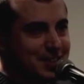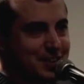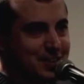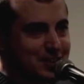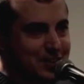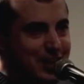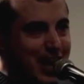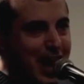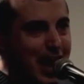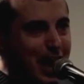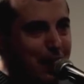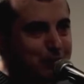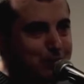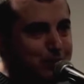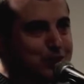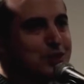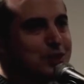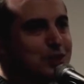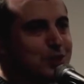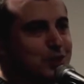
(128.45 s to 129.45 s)
There's
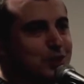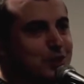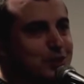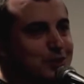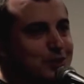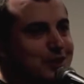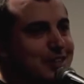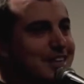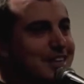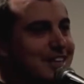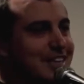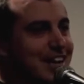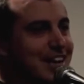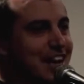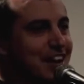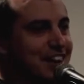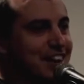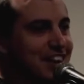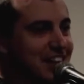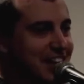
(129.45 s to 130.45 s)
absolutely
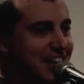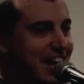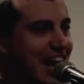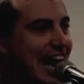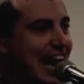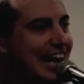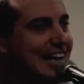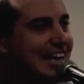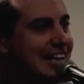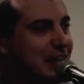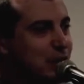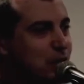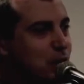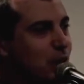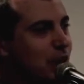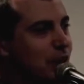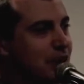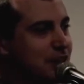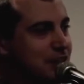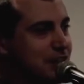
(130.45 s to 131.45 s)
nothing
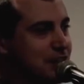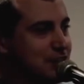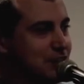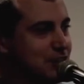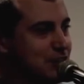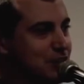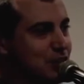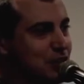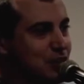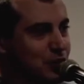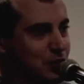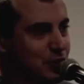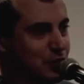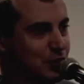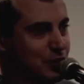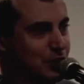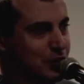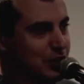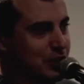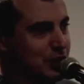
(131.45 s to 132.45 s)
anyone can do